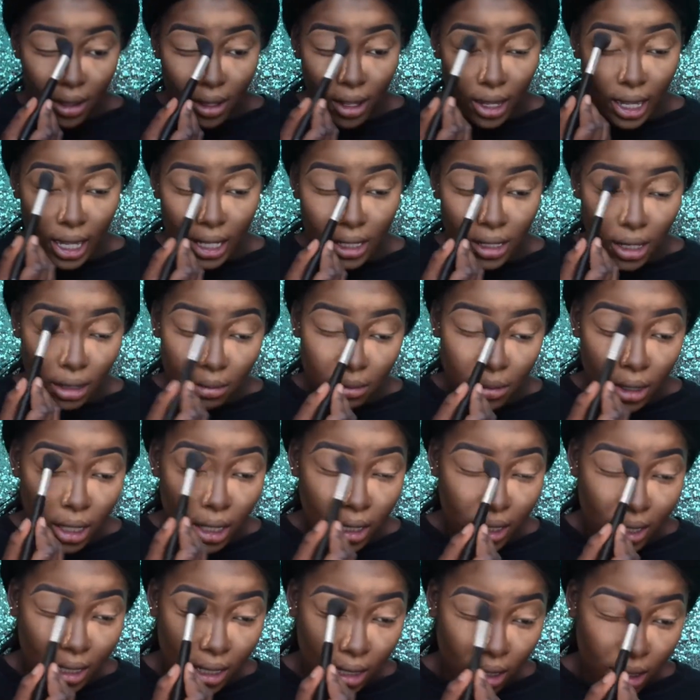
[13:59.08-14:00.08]
Okay, so I'm
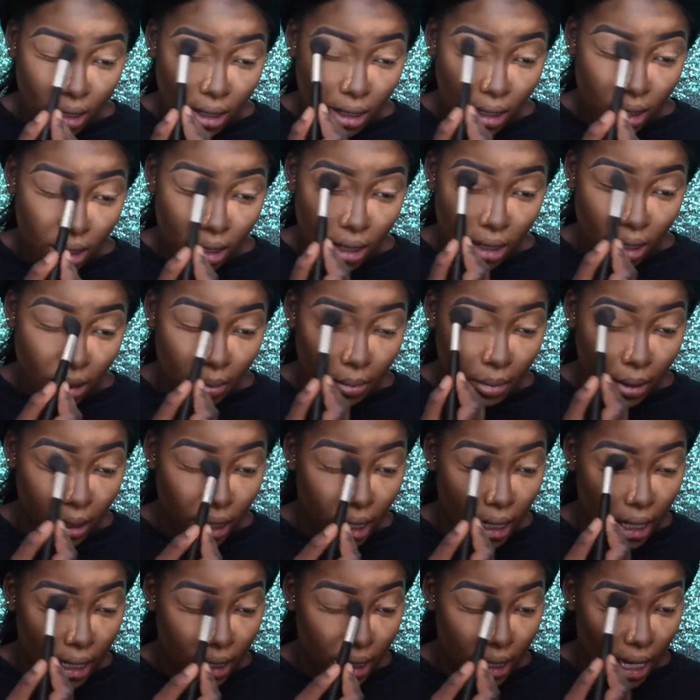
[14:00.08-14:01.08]
literally going to use it to
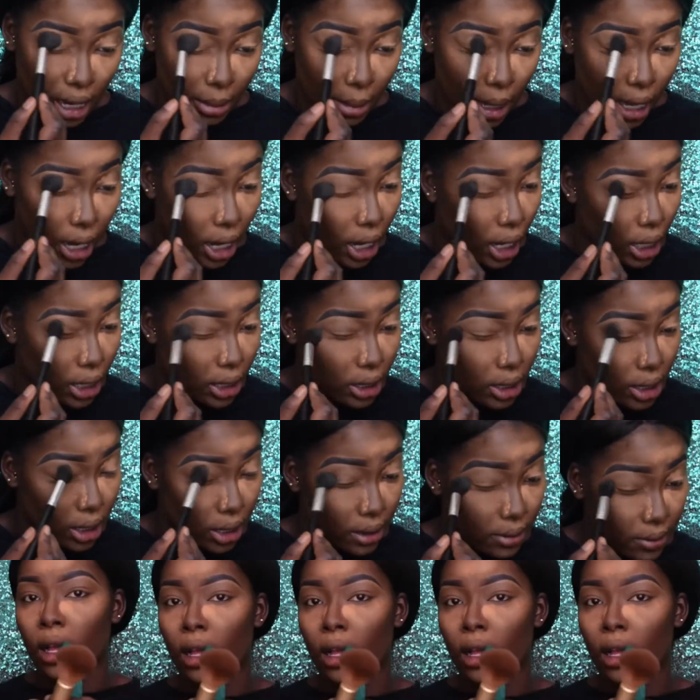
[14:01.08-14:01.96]
blend out my eyes.